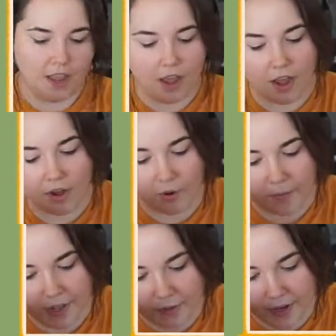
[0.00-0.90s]
Oh,
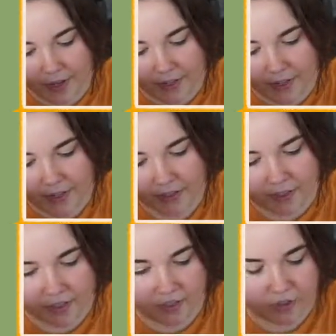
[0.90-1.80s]
by the way, this is a
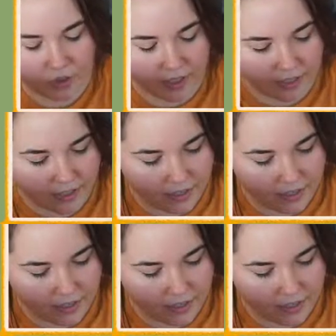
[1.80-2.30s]
little trick that I